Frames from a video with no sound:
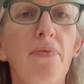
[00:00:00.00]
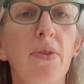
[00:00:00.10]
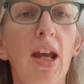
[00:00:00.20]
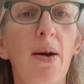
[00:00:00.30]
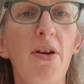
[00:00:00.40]

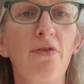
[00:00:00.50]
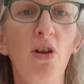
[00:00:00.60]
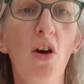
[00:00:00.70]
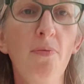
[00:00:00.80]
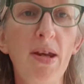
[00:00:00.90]
However, a
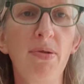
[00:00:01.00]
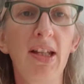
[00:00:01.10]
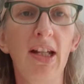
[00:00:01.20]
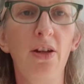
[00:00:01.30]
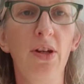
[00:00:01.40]
lot of people,
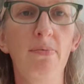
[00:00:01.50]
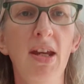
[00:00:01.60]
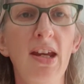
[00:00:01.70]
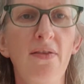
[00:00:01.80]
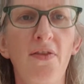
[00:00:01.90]
including
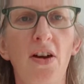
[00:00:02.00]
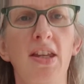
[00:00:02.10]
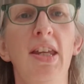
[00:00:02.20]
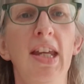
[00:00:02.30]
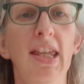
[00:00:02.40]
me,
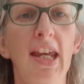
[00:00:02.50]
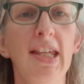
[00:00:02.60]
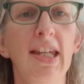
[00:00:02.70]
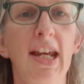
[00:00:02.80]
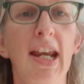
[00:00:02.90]
find they need the
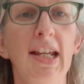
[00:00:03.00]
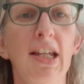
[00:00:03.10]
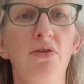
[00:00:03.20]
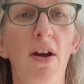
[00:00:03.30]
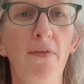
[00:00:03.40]

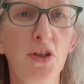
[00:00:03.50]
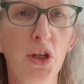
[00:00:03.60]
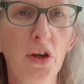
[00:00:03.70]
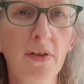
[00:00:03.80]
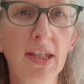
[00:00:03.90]
interconnecting strap for
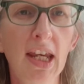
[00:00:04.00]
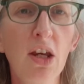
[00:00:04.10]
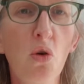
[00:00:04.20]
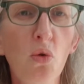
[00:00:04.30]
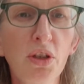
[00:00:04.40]

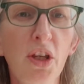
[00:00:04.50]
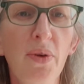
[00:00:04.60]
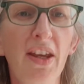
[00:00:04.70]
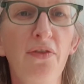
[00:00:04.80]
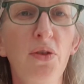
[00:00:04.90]
security. Also,
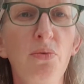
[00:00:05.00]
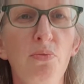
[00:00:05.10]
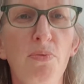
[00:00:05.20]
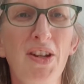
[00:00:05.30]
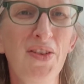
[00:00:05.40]
when you